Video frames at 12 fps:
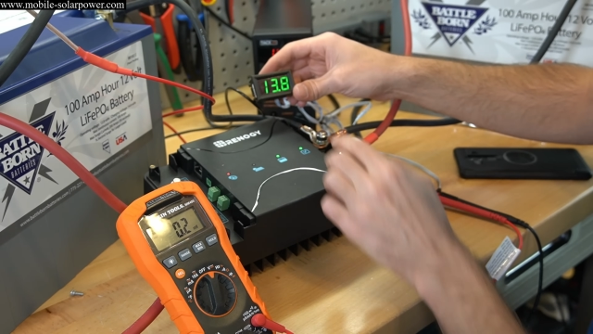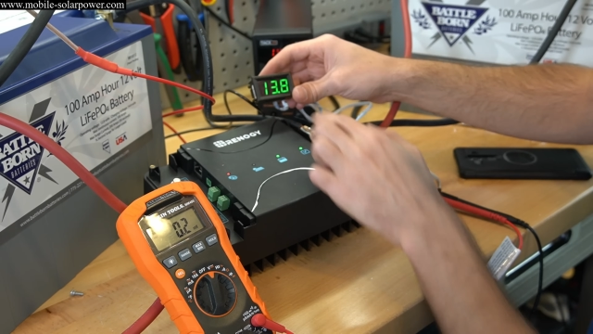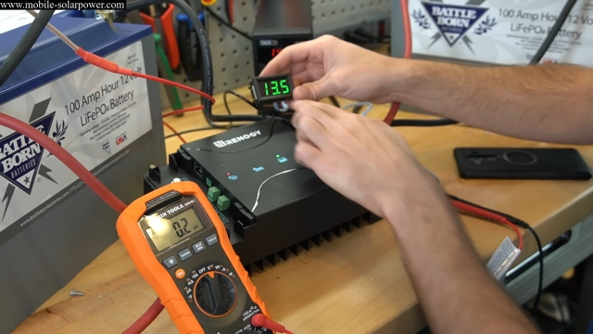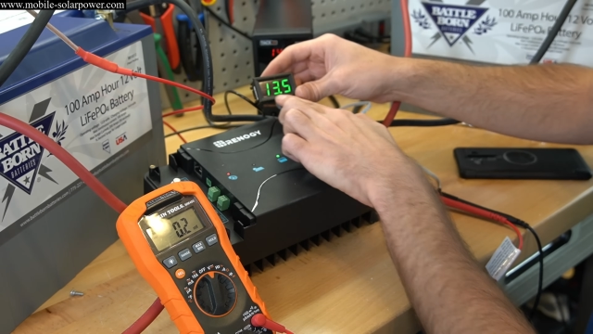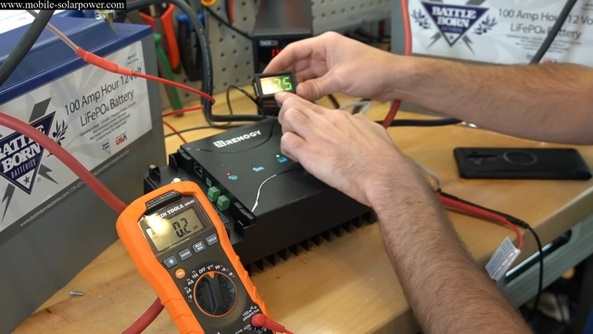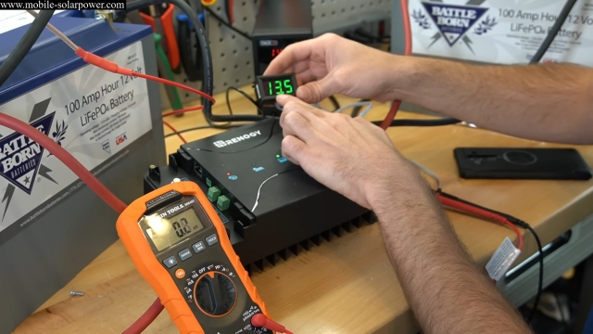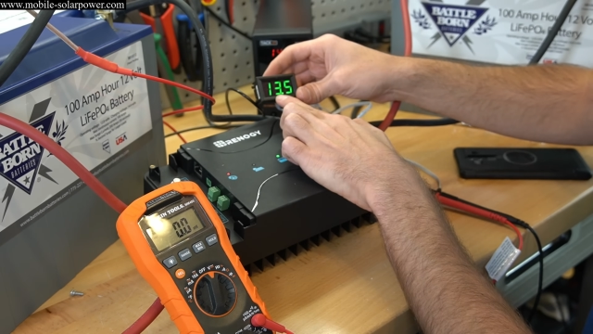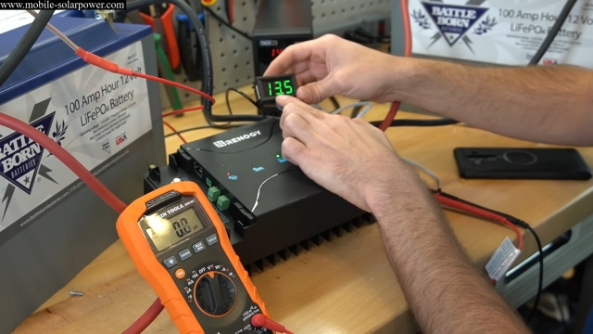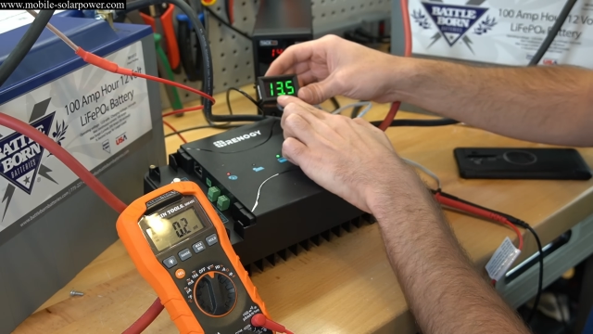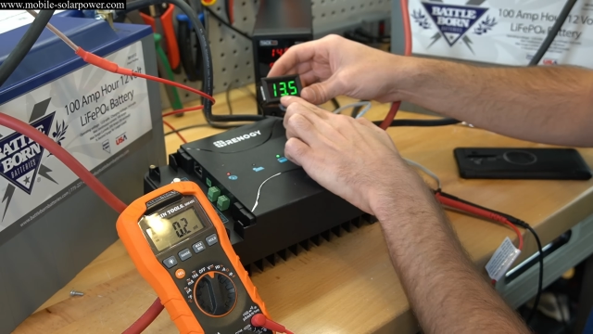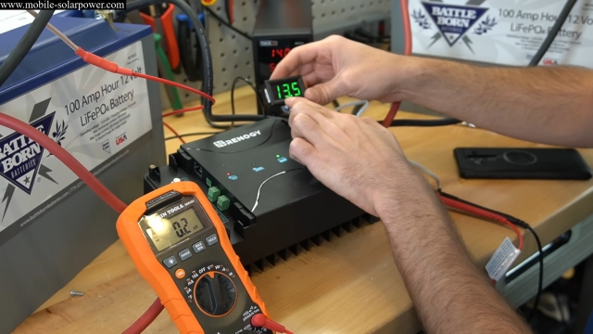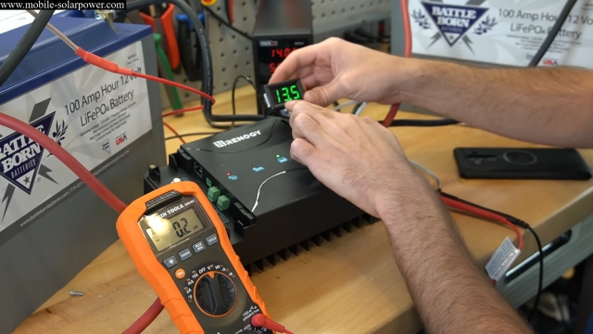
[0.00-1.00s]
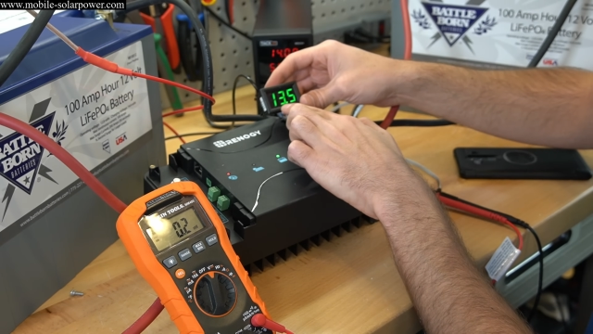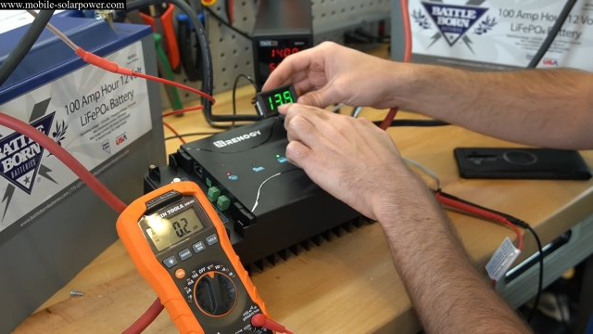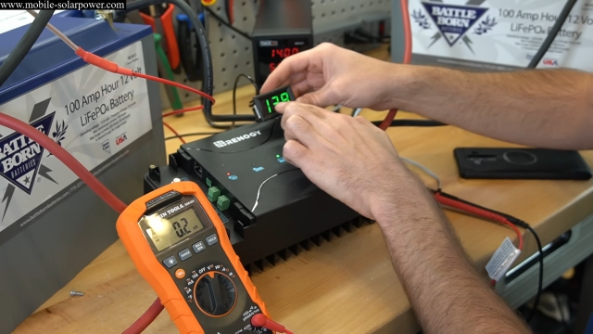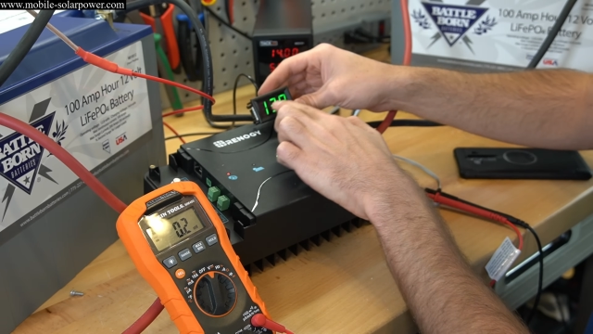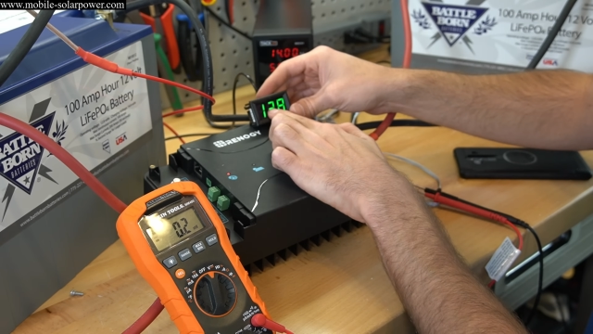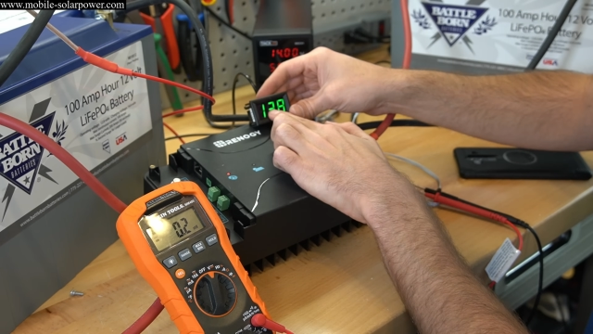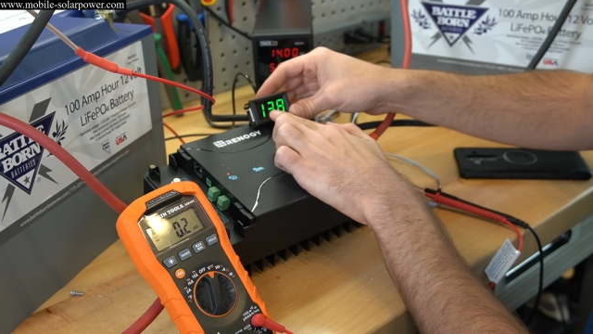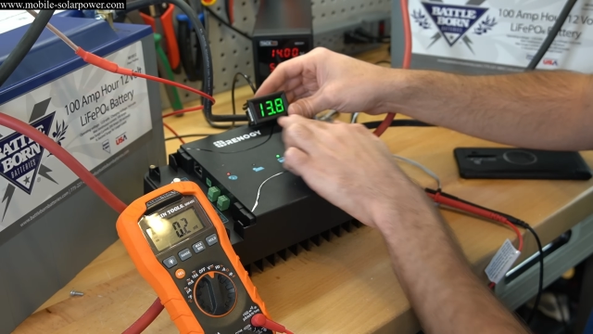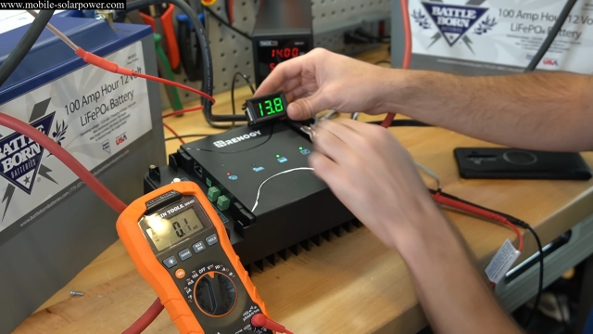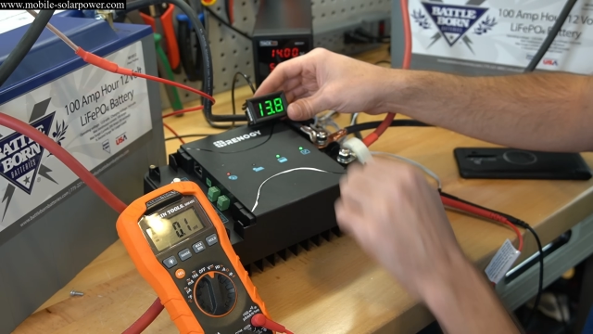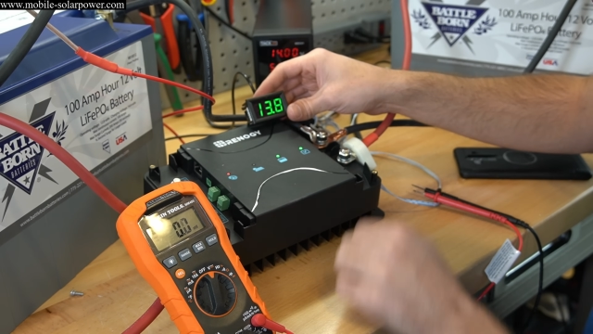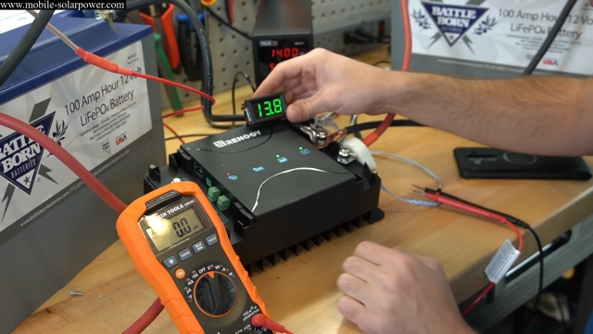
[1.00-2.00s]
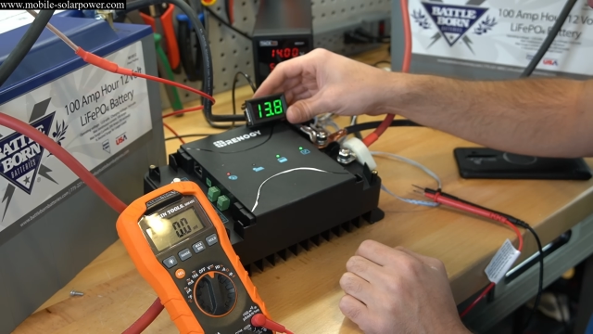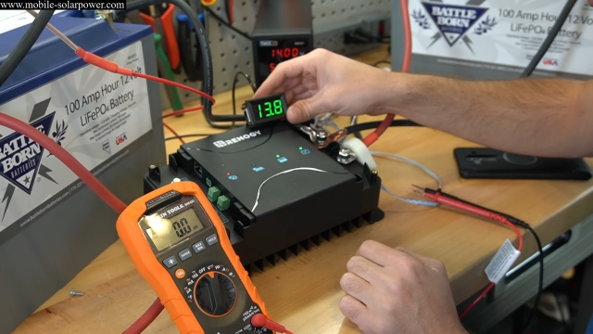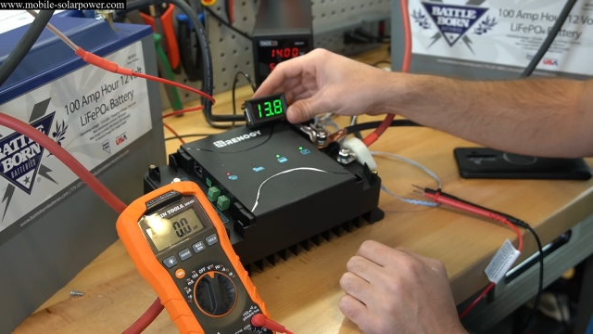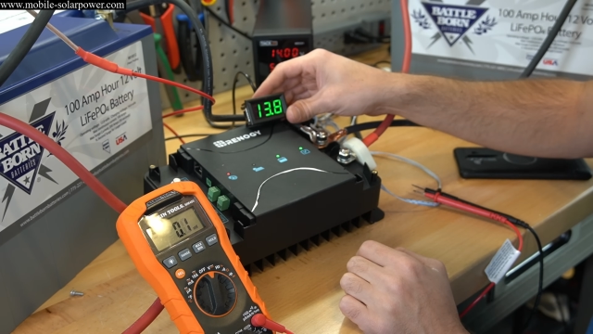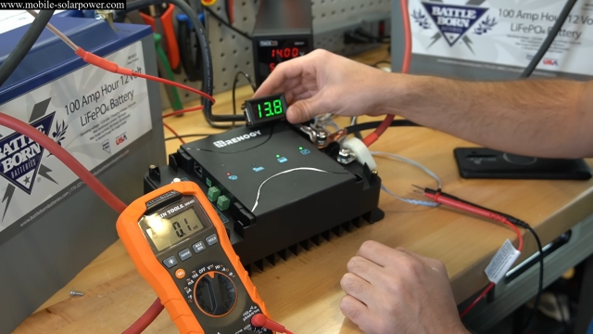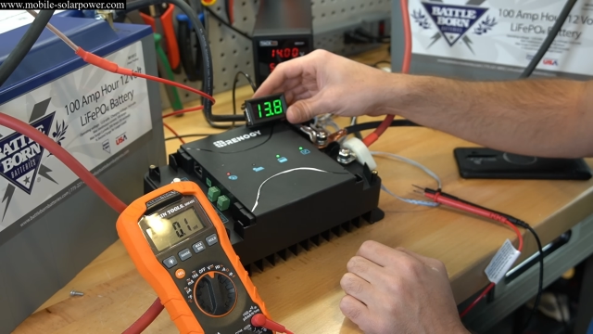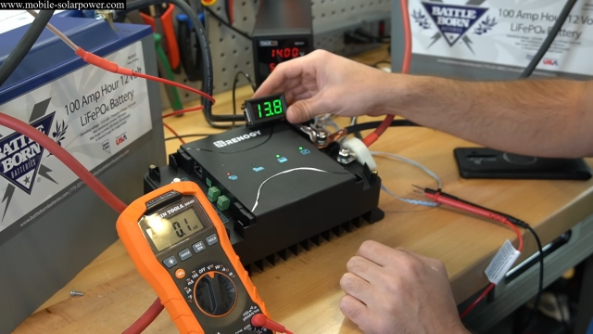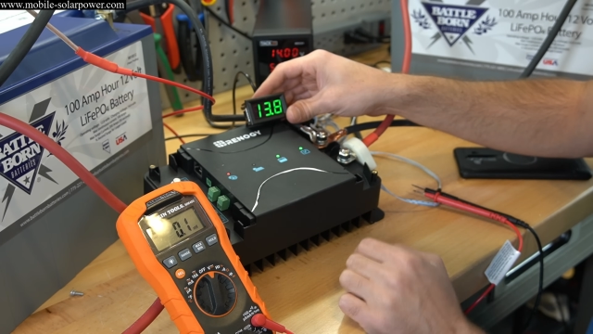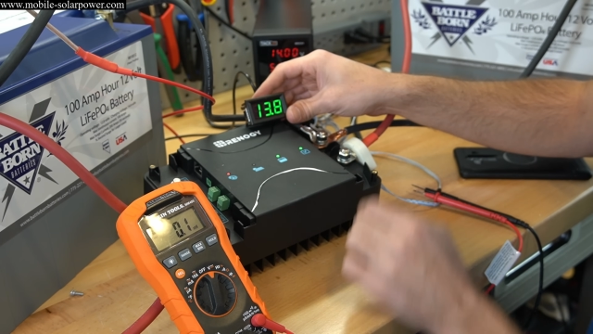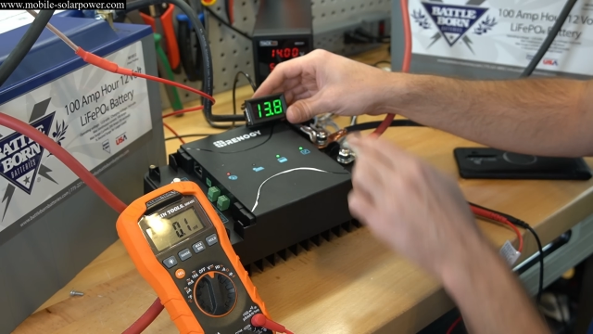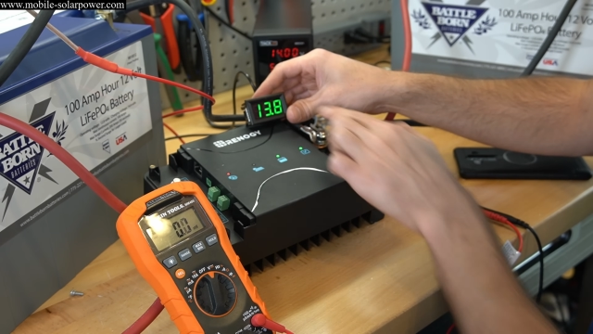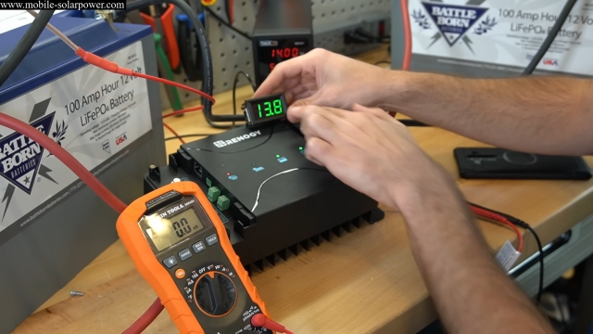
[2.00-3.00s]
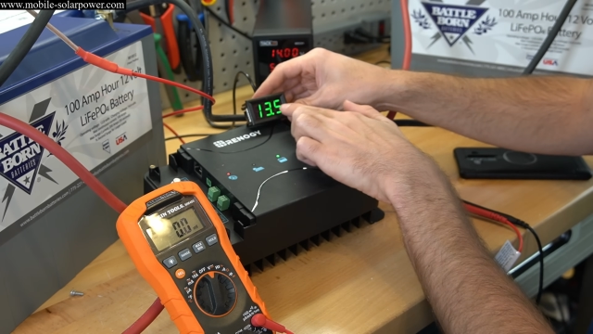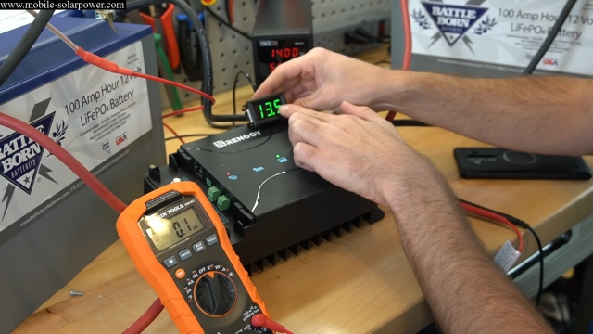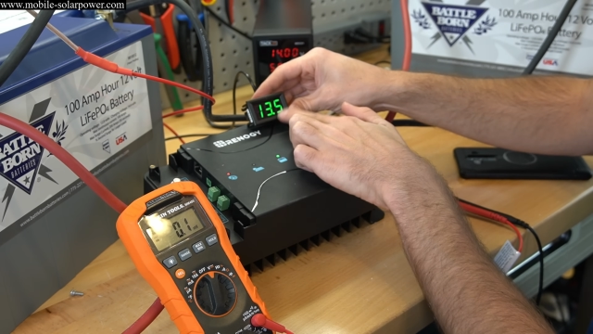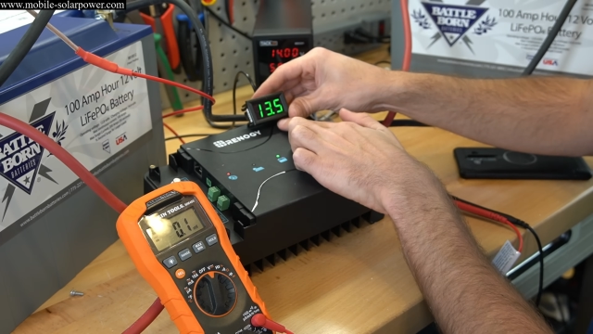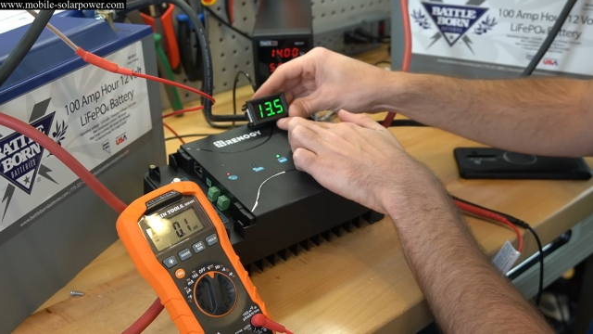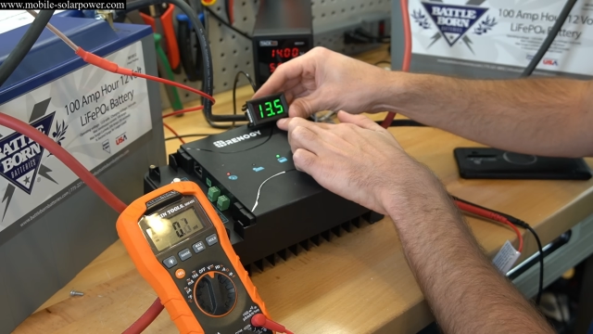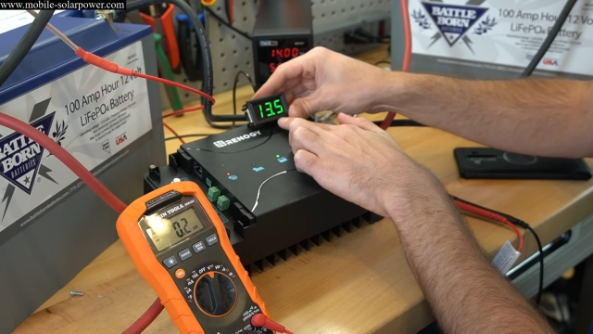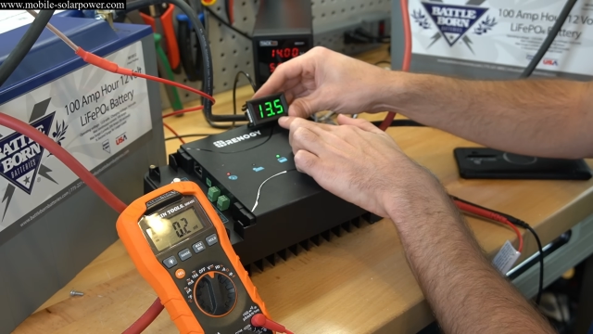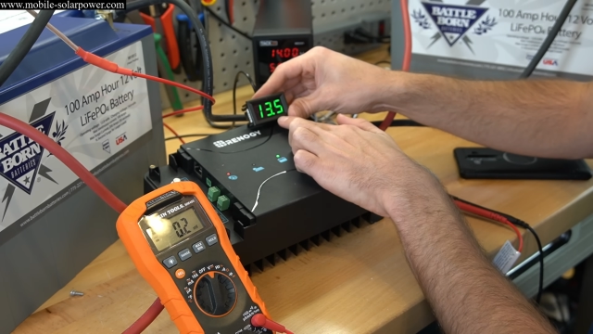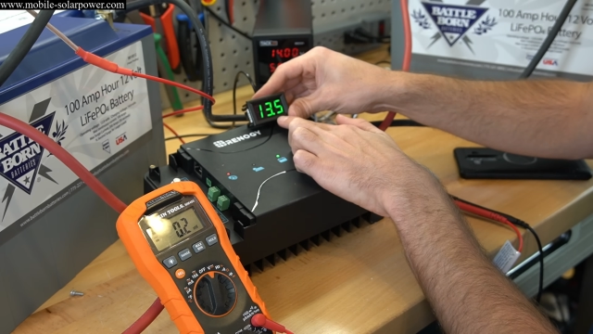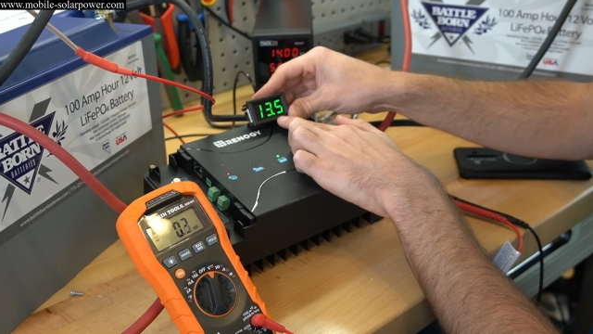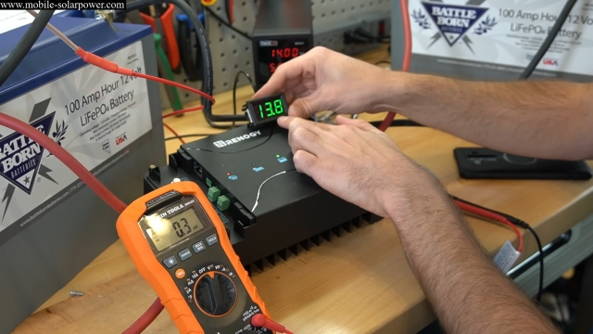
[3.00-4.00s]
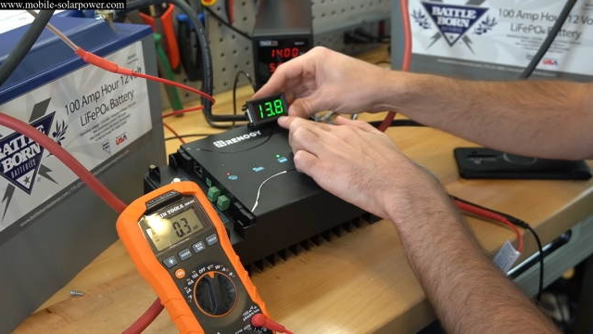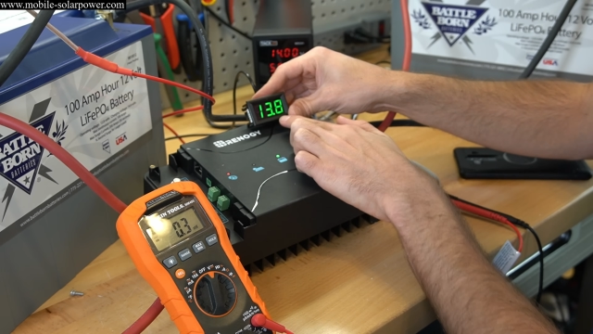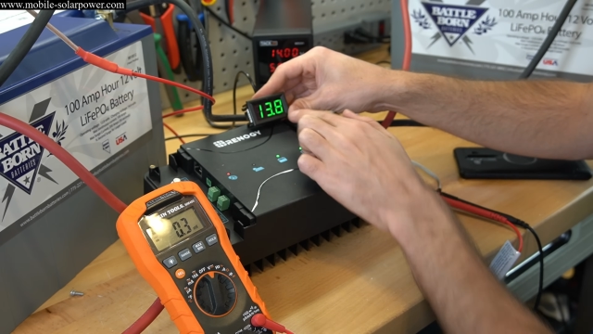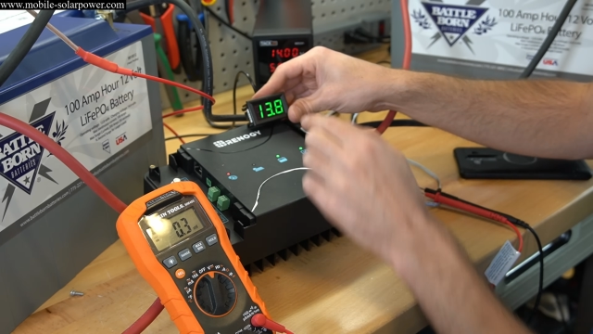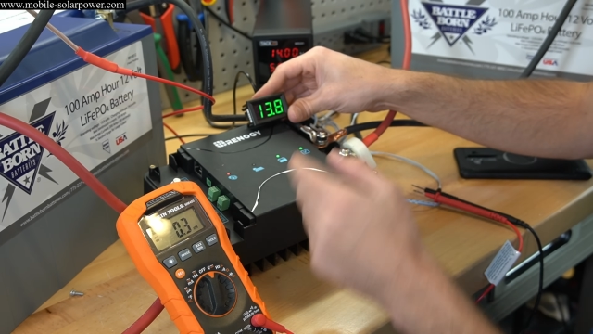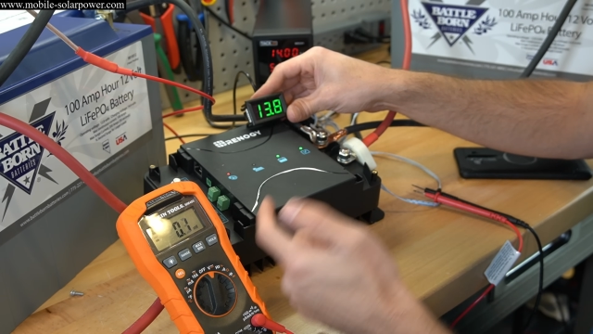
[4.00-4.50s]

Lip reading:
No face is visible, so there are no lips to read.